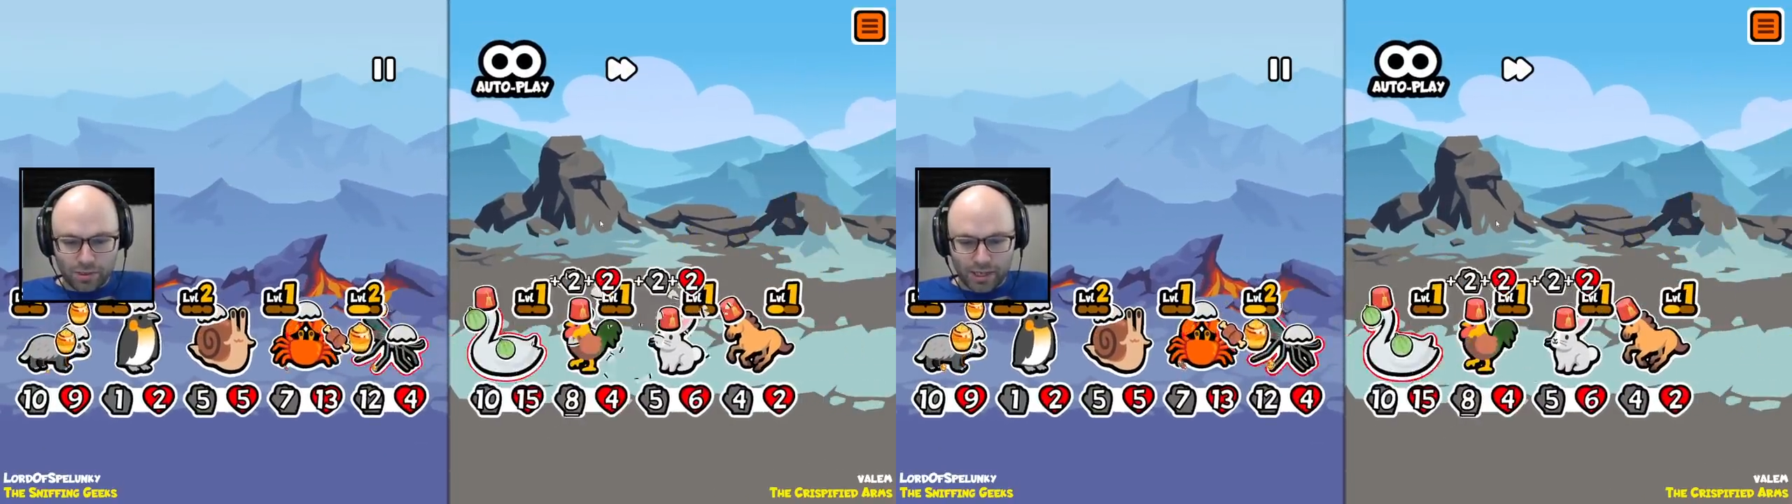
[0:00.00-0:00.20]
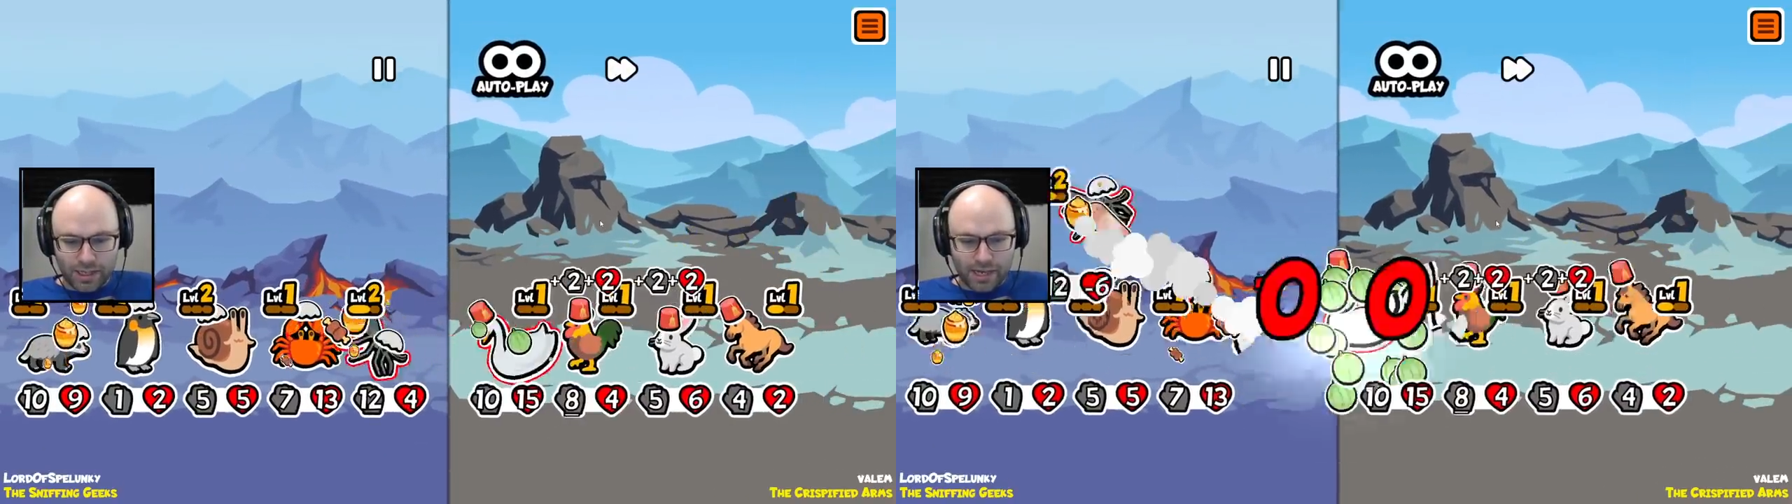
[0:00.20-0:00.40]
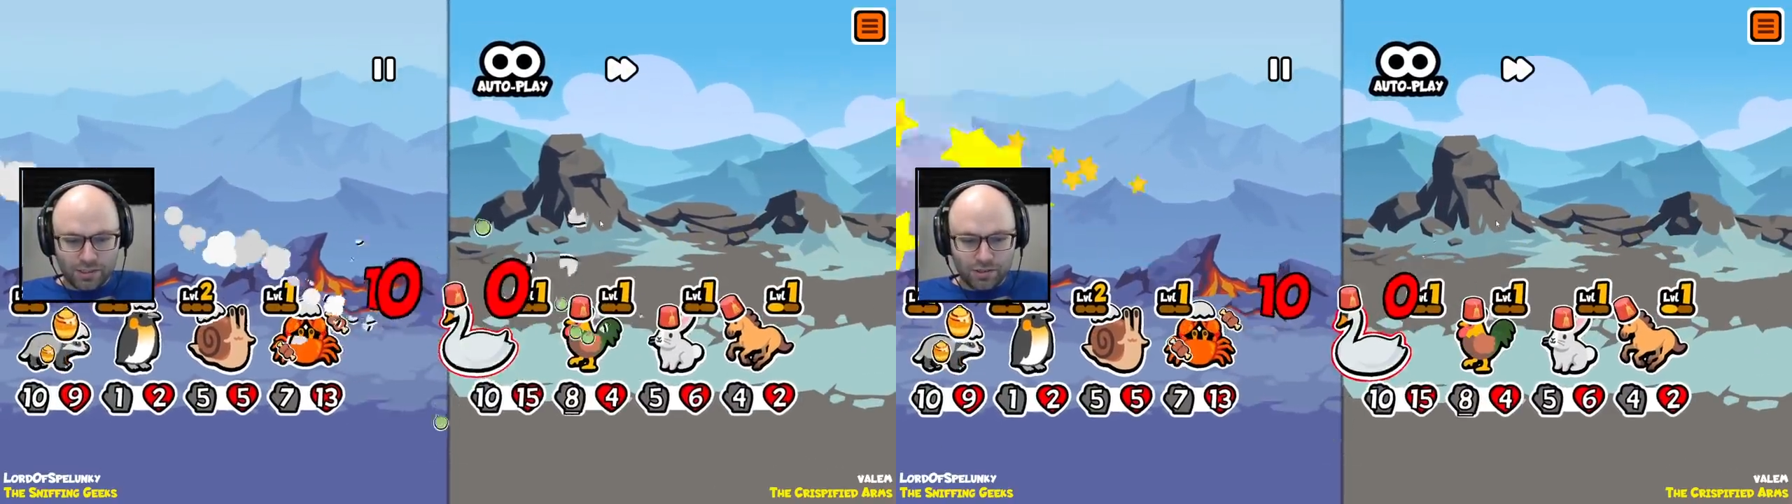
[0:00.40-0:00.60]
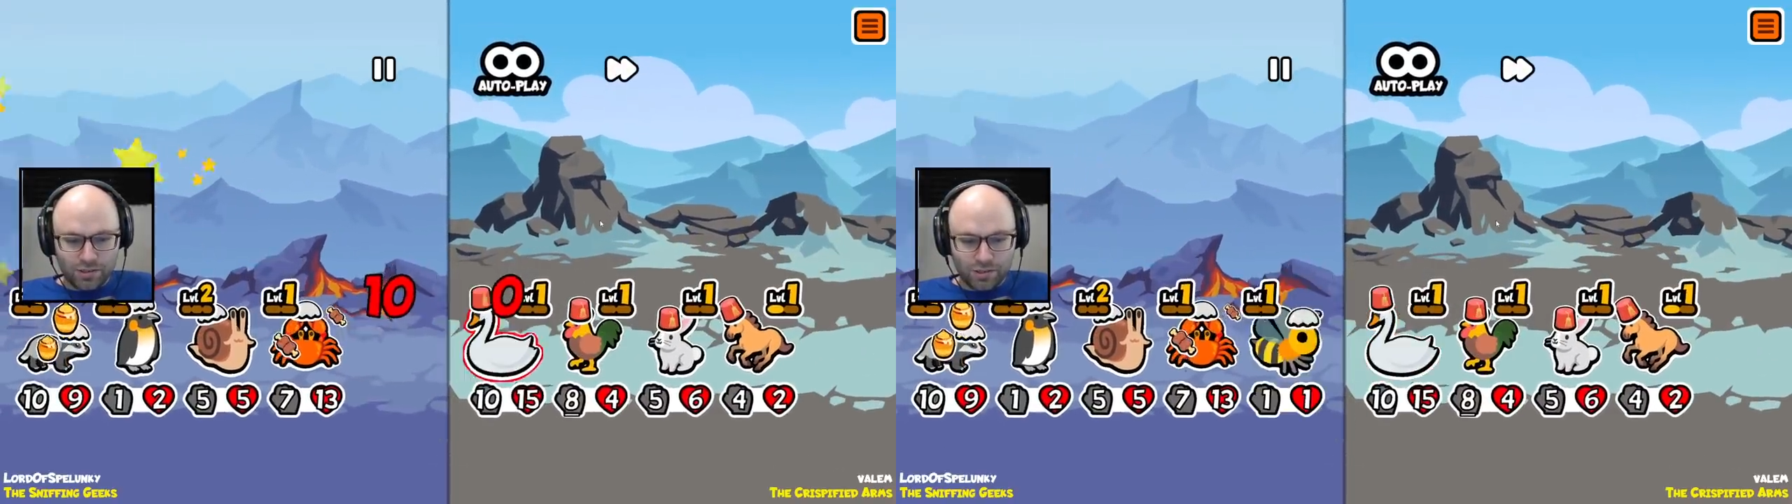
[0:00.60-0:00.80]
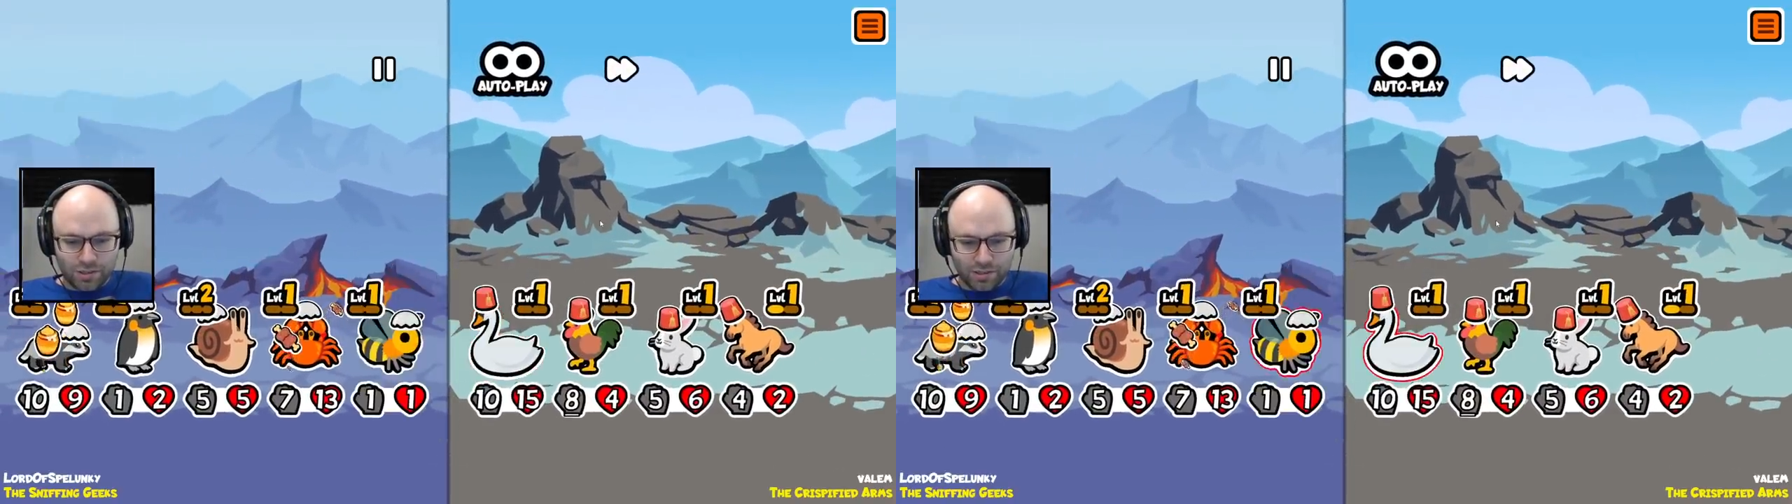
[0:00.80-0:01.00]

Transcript: Like, that's just a